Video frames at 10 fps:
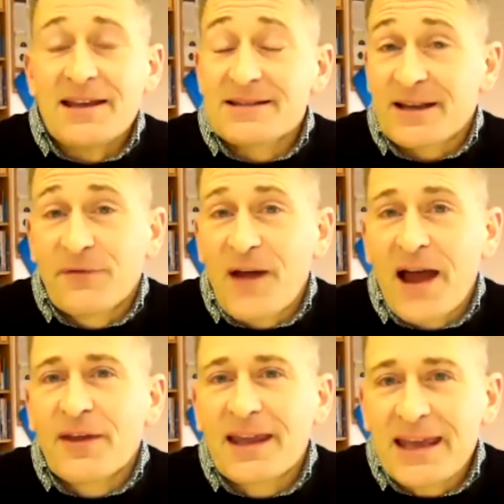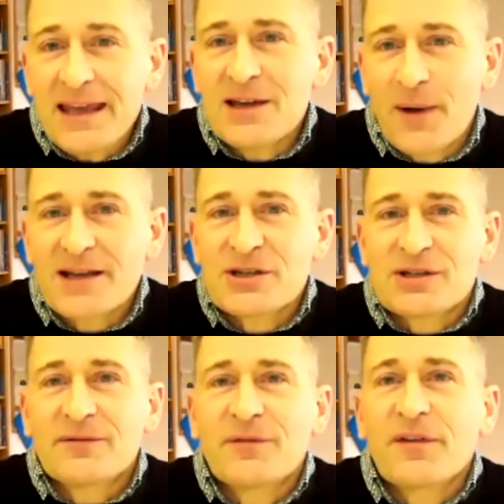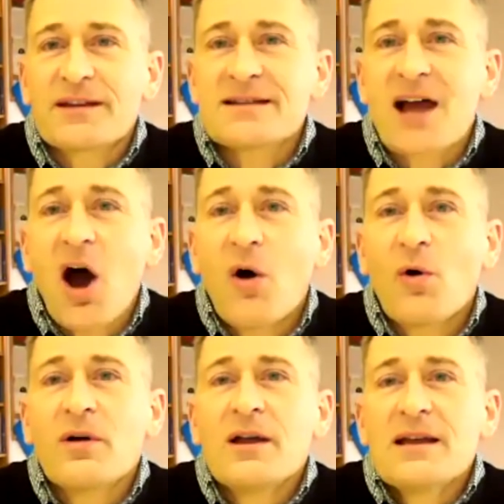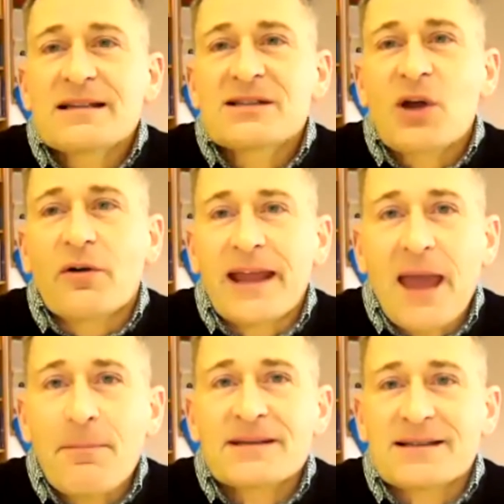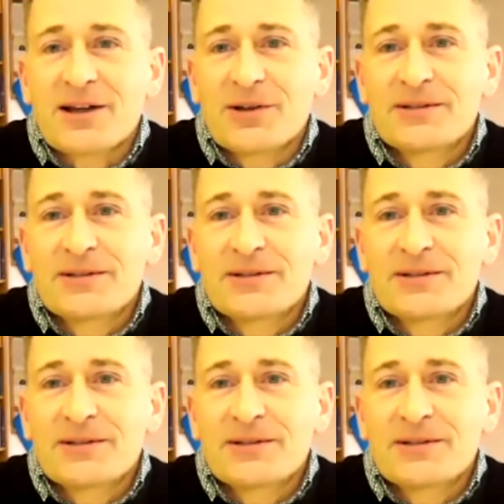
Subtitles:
in fact, the key question for this whole sorry episode.